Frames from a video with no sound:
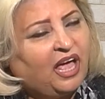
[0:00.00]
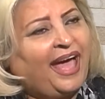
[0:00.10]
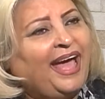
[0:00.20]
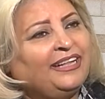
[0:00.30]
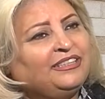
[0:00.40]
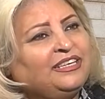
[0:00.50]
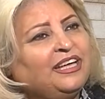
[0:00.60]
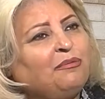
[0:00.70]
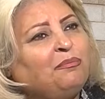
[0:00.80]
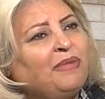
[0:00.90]
and
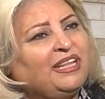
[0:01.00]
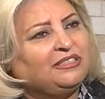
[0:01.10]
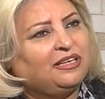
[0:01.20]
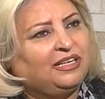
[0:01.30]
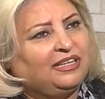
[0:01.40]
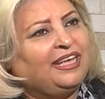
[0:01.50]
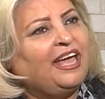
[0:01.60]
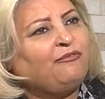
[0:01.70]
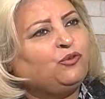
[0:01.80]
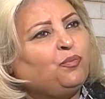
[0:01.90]
mentally. They
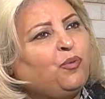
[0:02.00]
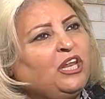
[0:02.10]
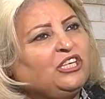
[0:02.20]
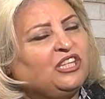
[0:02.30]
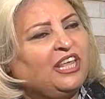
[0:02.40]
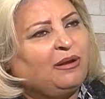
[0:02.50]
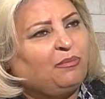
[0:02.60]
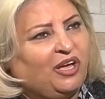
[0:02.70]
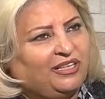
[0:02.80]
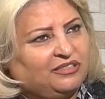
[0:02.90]
have to polish their
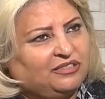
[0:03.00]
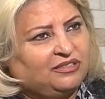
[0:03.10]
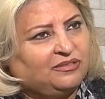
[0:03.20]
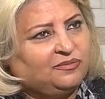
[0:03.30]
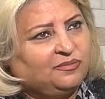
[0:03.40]
minds.